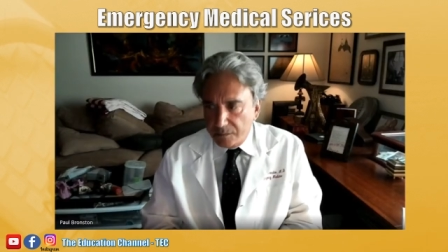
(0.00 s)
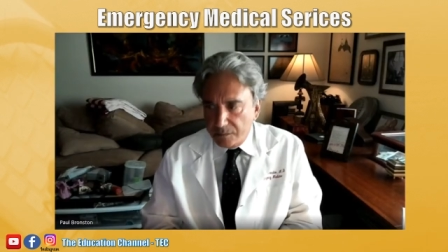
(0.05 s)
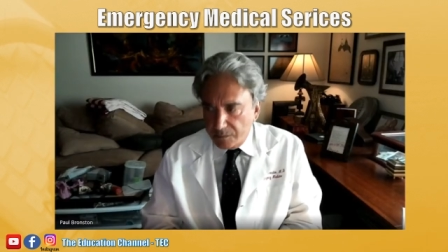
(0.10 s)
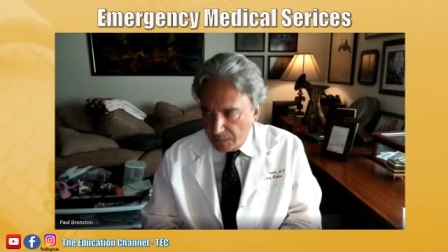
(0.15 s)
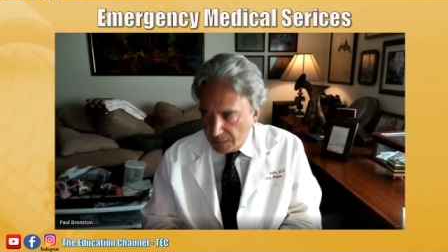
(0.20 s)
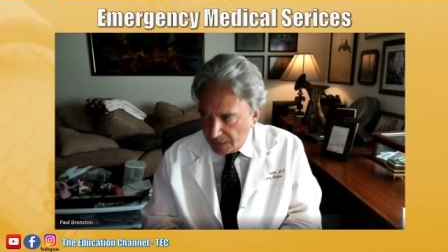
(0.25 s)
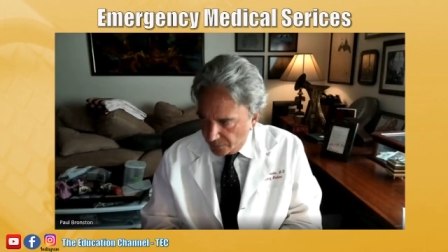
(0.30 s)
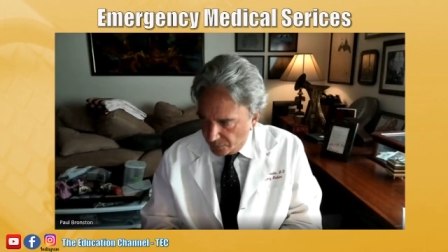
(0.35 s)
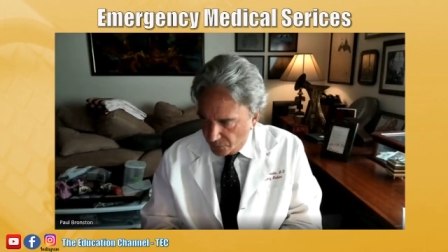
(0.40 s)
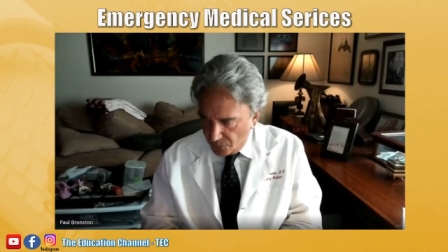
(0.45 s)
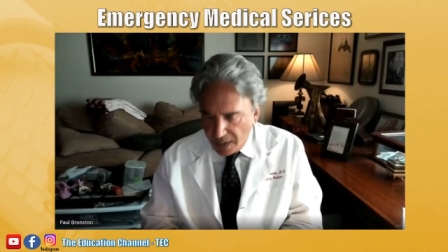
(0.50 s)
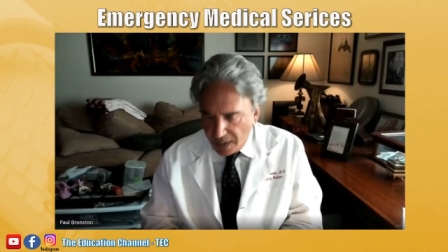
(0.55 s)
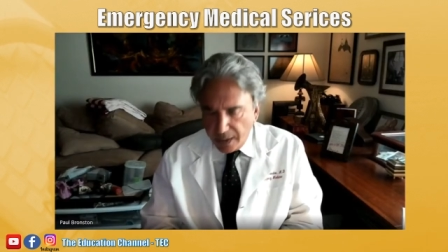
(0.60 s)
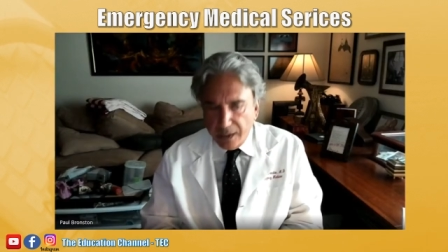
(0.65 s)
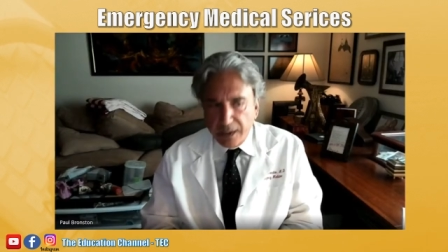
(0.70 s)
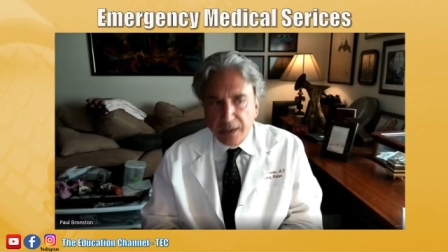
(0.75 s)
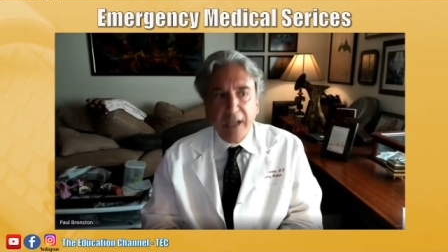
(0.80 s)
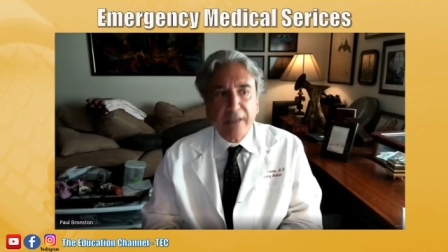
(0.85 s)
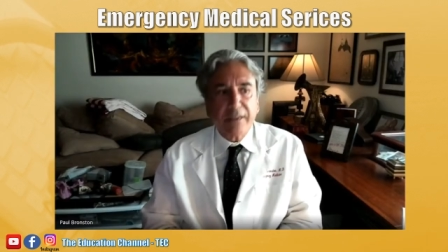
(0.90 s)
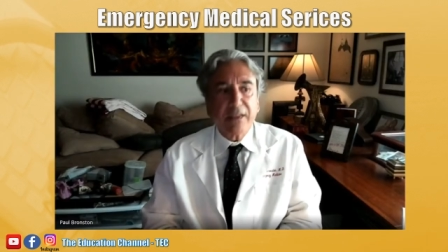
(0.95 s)
You're
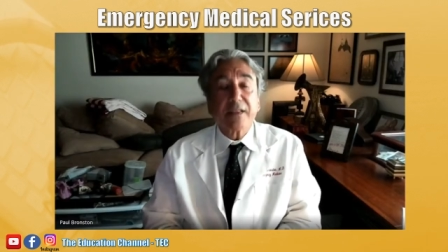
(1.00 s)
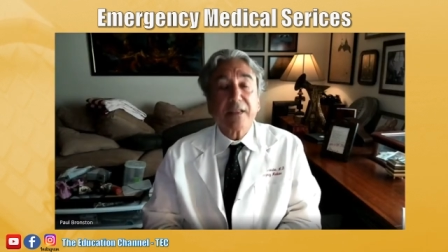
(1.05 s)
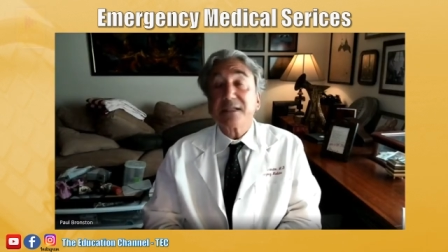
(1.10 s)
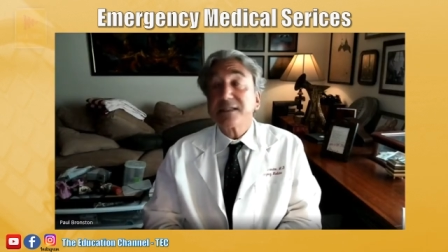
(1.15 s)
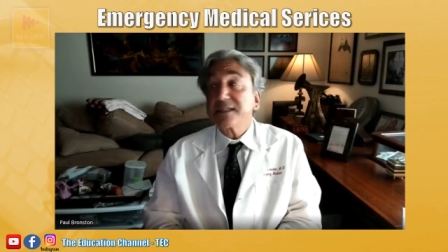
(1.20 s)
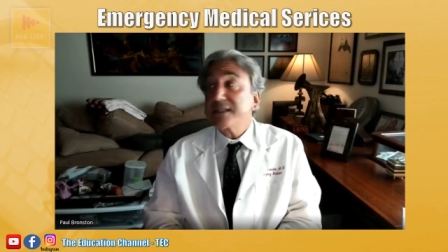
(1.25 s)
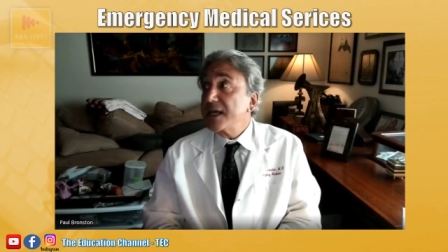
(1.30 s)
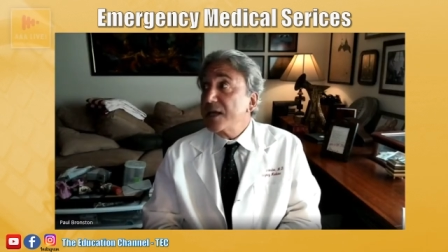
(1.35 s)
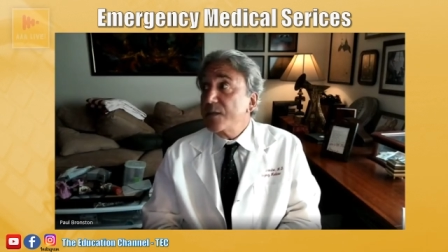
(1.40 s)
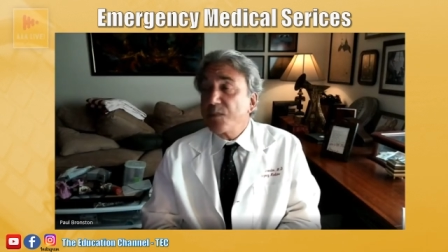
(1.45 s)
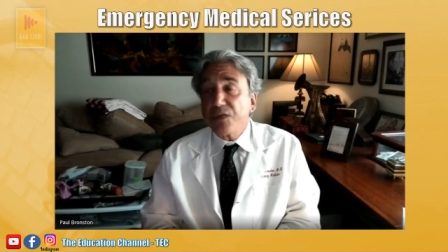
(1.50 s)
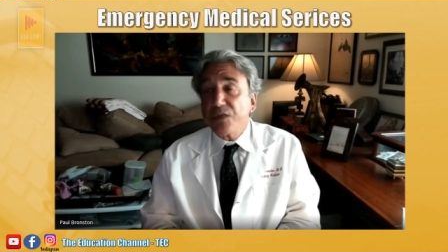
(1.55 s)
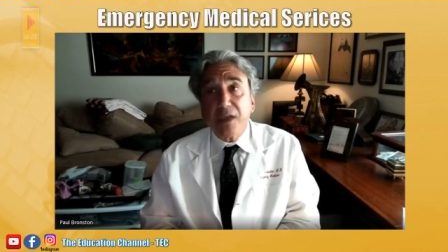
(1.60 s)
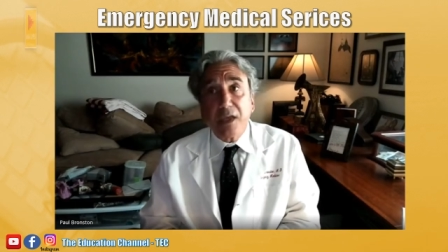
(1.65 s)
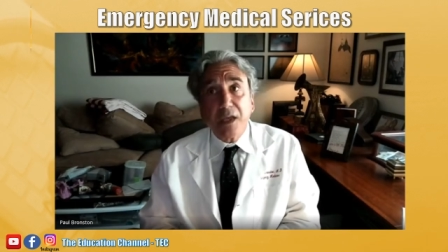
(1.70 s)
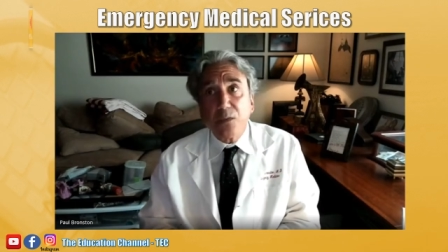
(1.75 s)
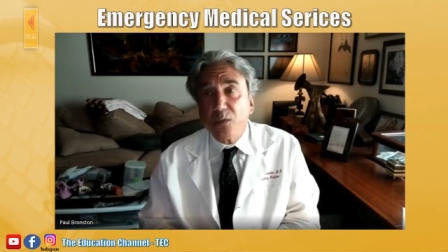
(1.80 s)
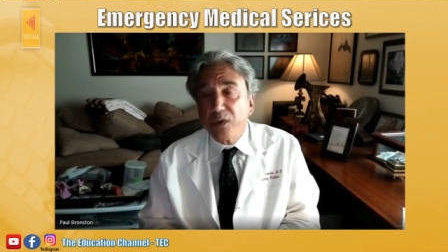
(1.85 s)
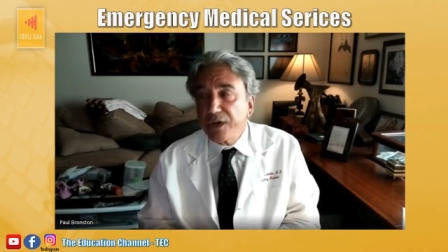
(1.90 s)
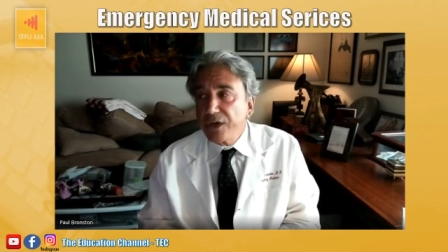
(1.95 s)
right. And then the same
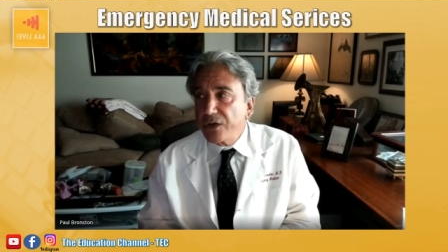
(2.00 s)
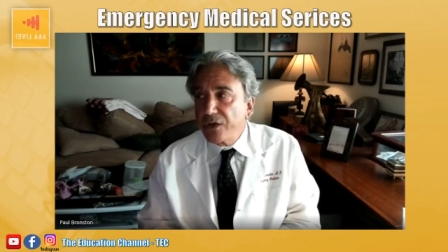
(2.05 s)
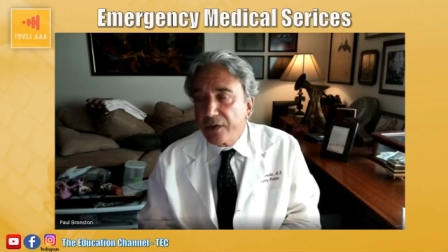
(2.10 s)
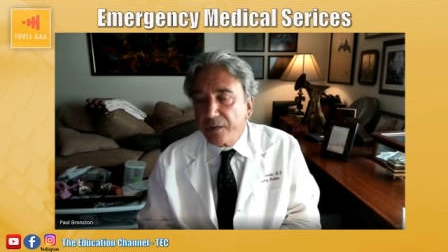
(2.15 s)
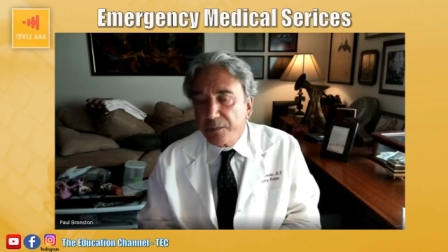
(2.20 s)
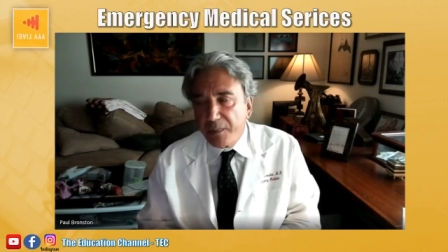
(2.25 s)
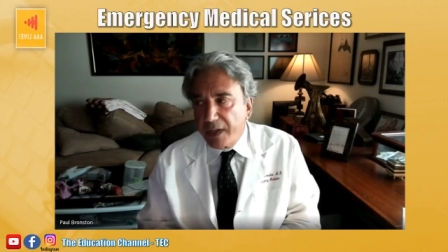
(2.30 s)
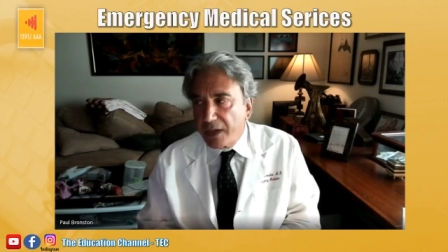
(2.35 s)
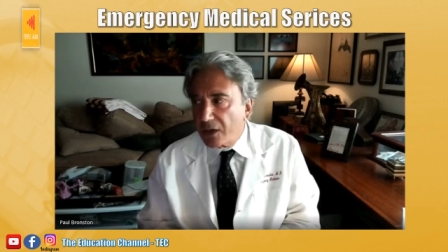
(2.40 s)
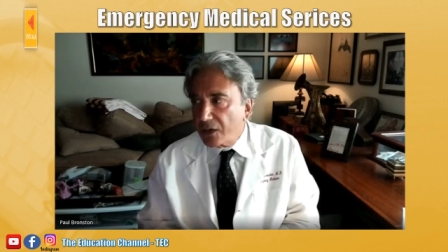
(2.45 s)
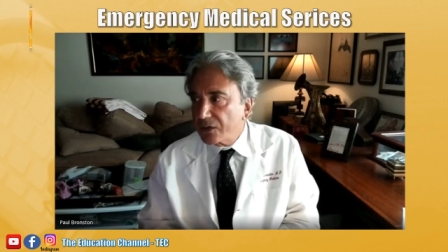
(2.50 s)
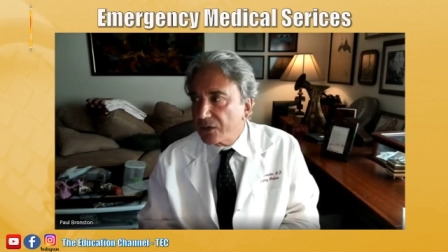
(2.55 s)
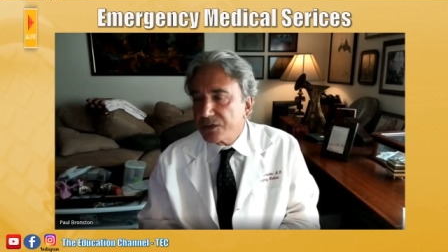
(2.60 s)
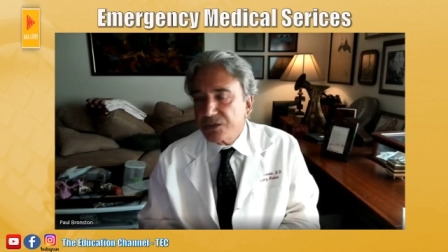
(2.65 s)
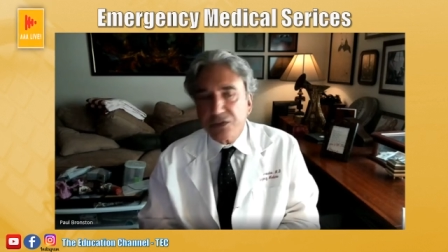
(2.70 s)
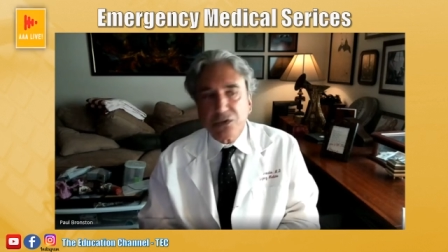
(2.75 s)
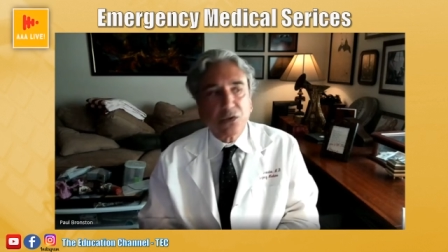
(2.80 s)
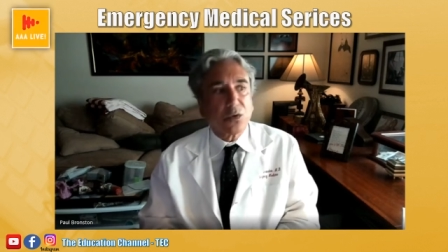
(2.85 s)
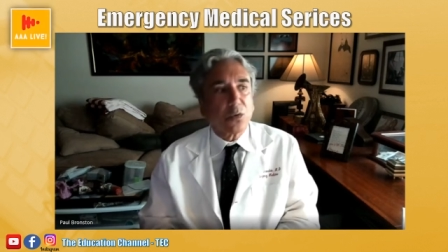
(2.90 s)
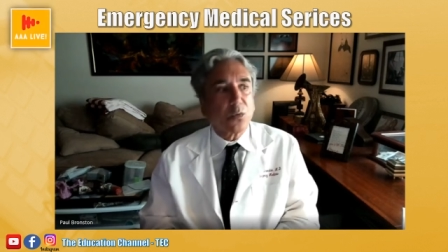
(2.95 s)
thing when you're in medical
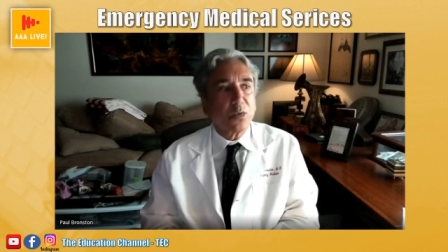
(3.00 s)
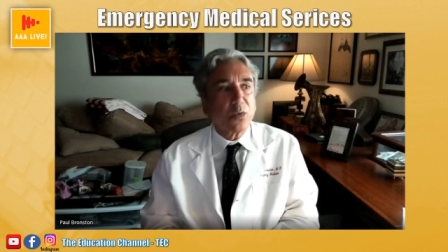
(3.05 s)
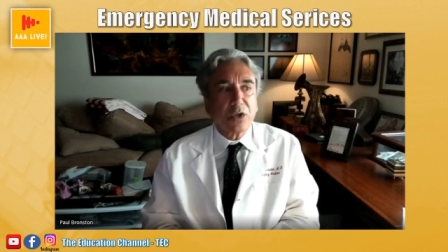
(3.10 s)
school.